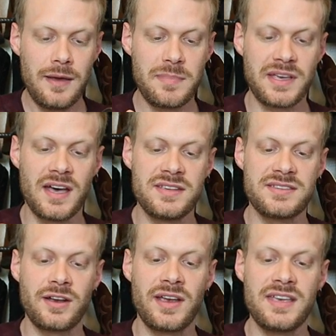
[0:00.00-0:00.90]

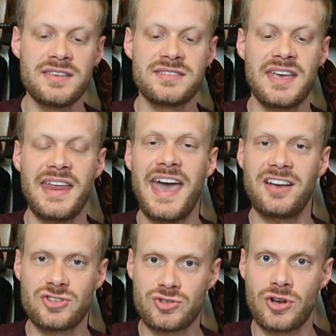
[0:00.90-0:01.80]
because there is an
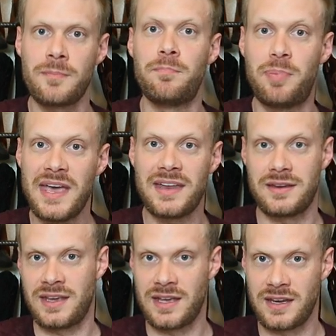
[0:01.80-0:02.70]
extra
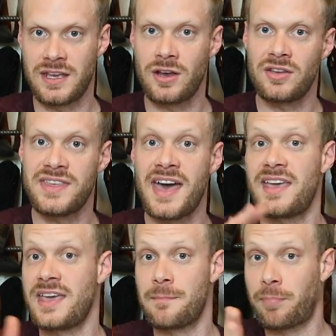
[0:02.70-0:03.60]
bit in here,
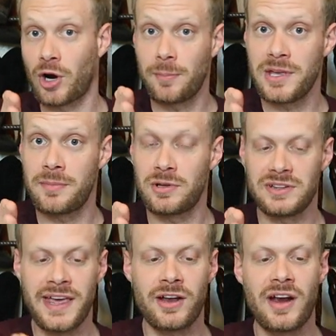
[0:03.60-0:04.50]
that
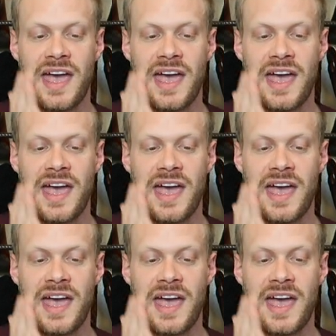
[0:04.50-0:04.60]
impermeable layer